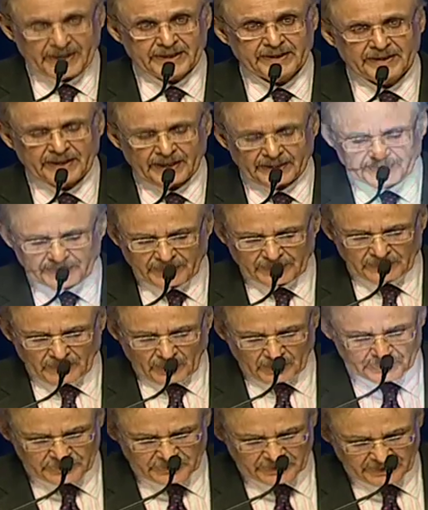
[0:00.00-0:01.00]
and
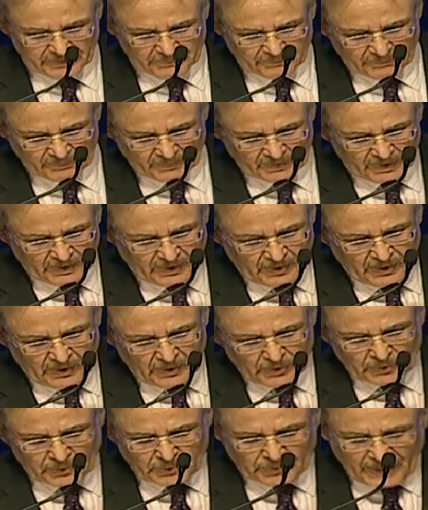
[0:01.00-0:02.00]
technology.
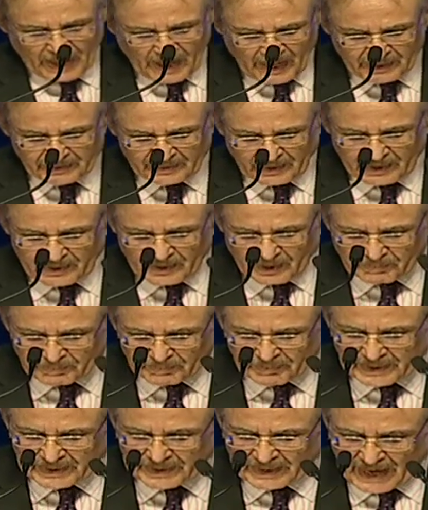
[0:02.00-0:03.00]
To that I
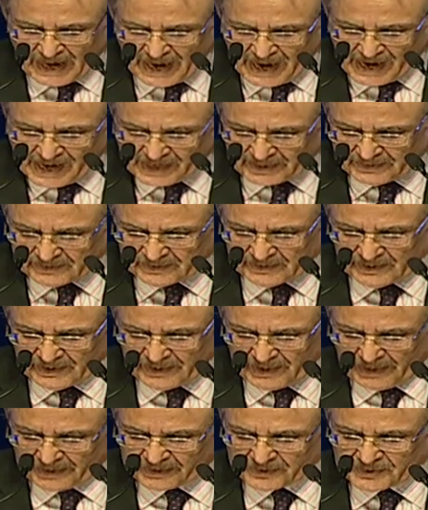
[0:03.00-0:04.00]
humbly add
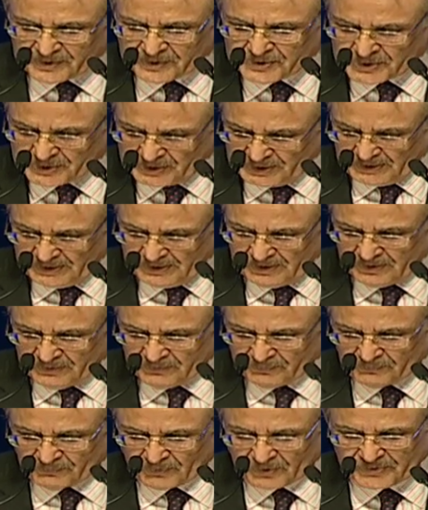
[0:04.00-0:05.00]
another T
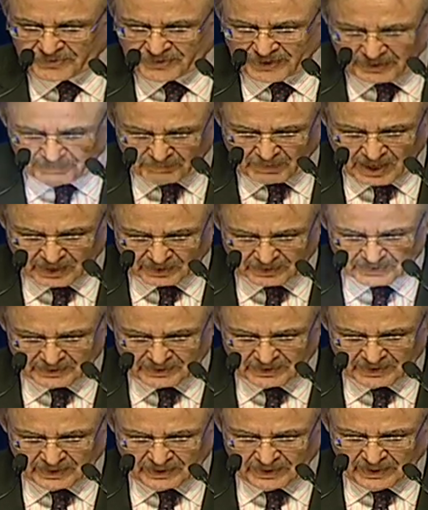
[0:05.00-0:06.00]
for trademarks.
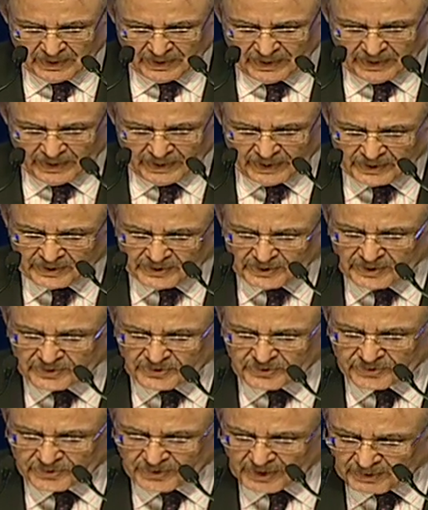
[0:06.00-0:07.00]
Indian
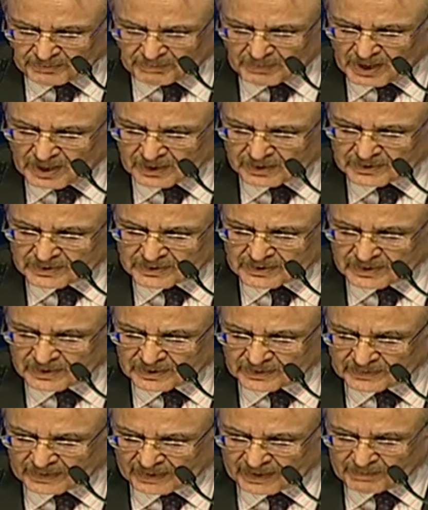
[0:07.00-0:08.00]
trademarks
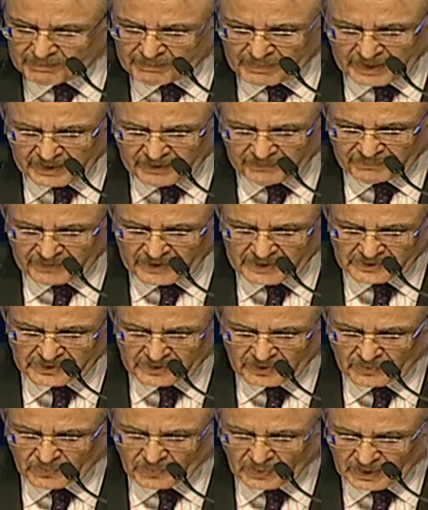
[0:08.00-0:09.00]
that are manifest
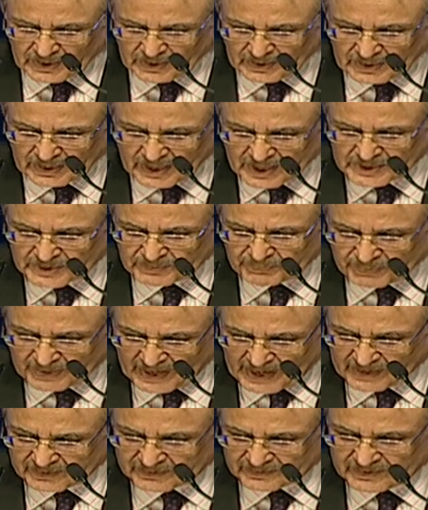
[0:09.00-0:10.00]
in world-class
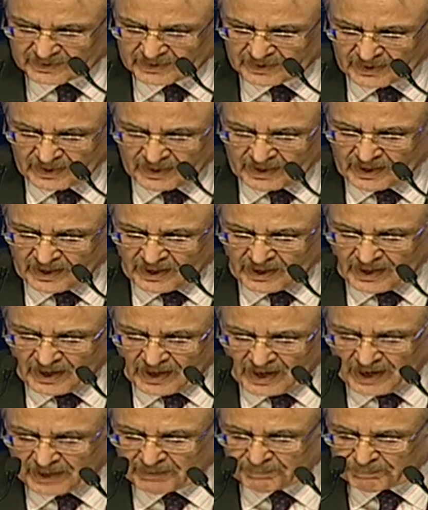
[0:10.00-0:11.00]
brands
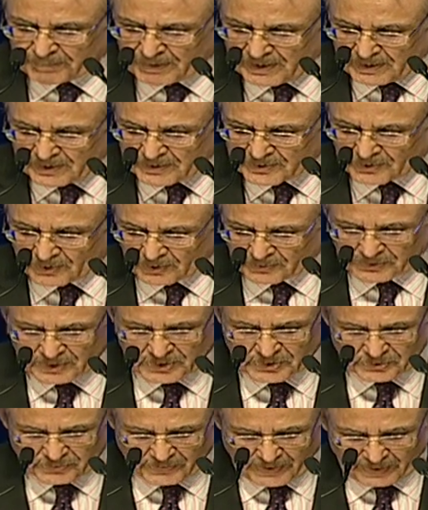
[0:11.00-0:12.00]
and built on the
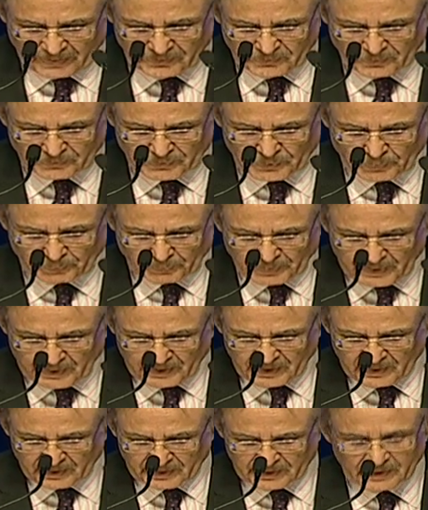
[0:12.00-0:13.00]
strength of
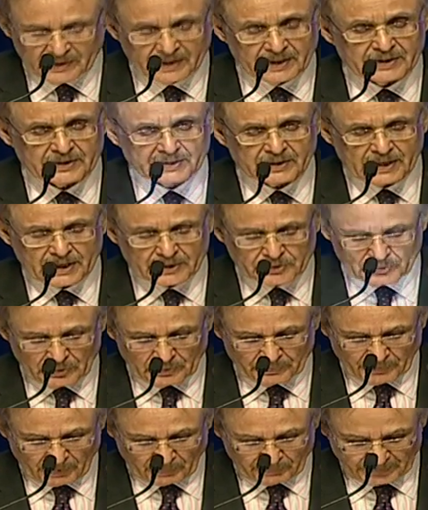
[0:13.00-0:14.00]
superior intellectual
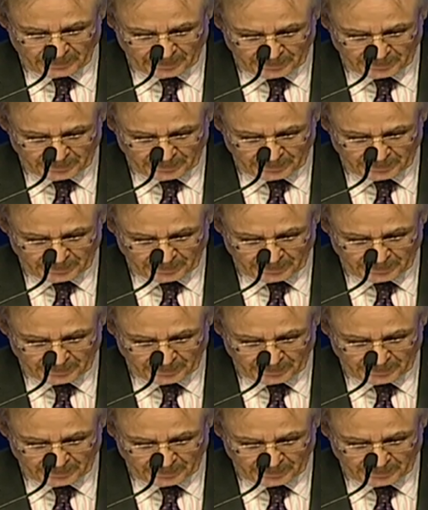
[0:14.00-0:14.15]
property.